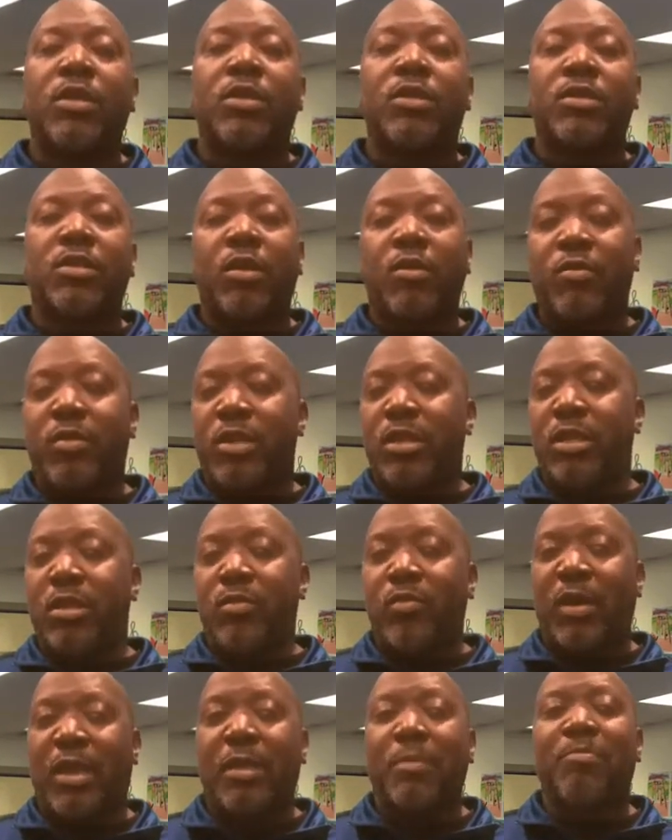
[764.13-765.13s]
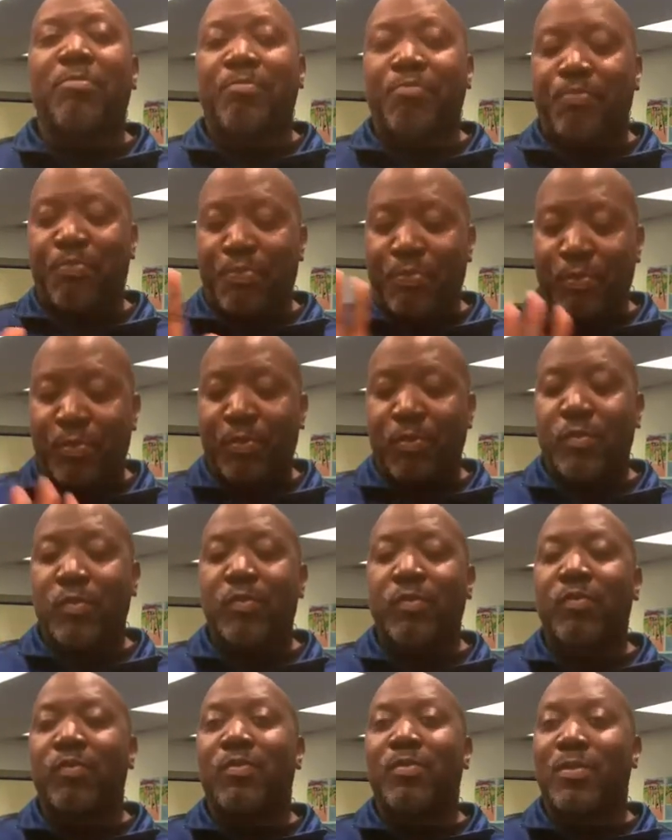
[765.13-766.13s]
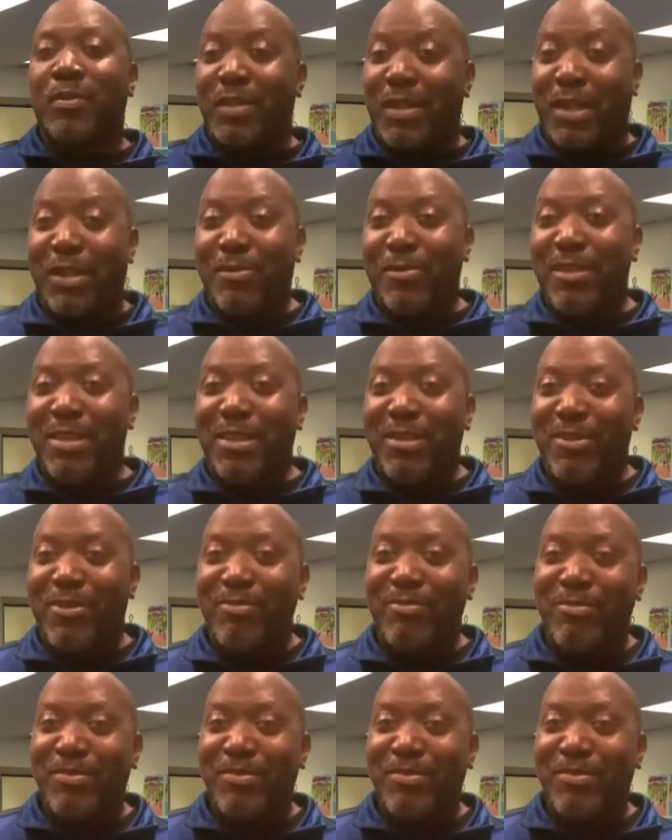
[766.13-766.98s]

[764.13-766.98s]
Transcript: So anyway, there we go.